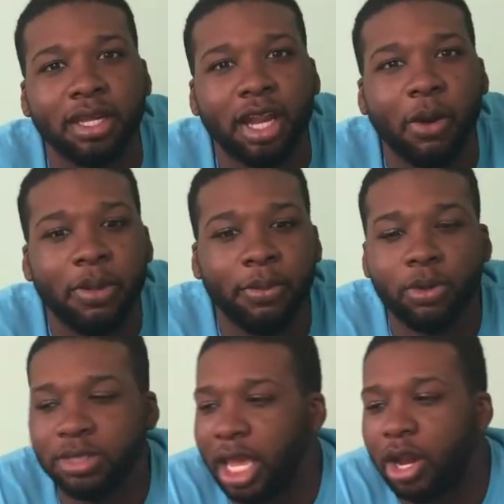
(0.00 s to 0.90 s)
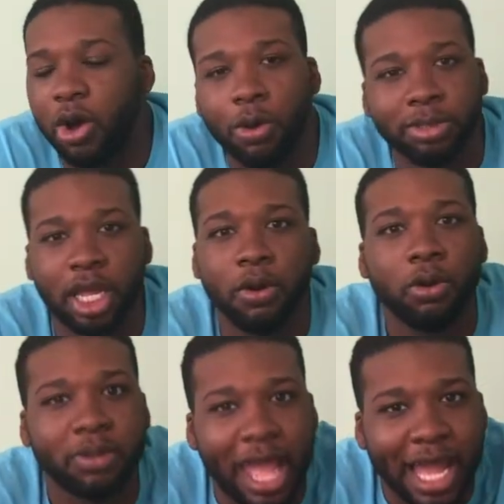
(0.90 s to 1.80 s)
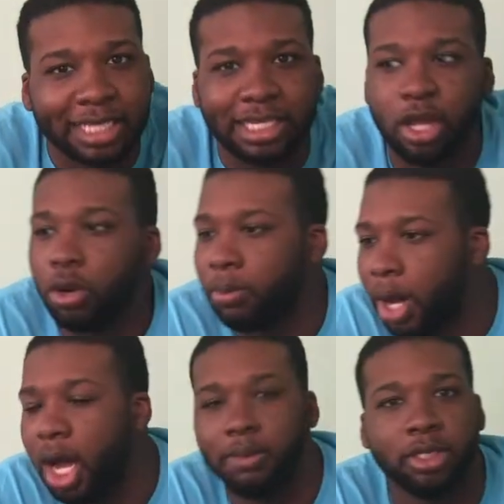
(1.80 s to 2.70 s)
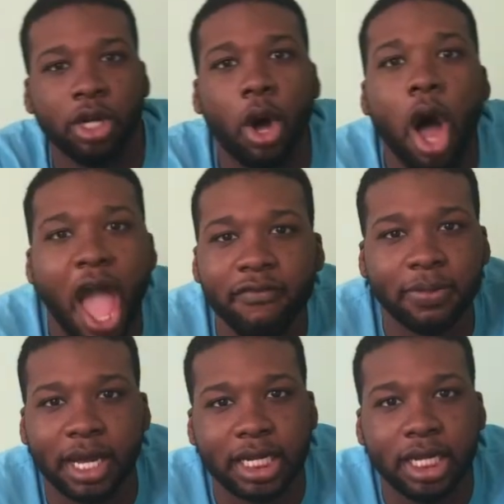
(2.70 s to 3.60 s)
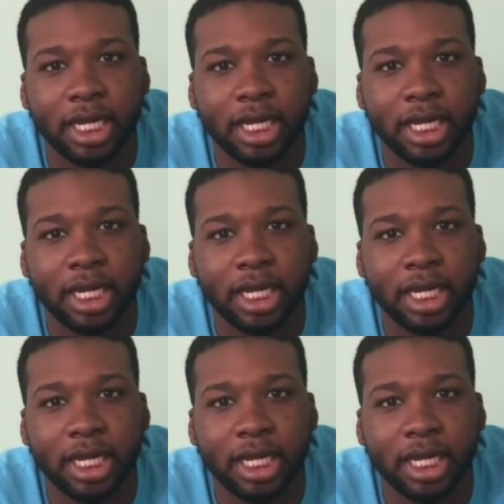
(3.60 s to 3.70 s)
you know, people who stay at home, stay at home dads, stay at home moms, you know, everybody.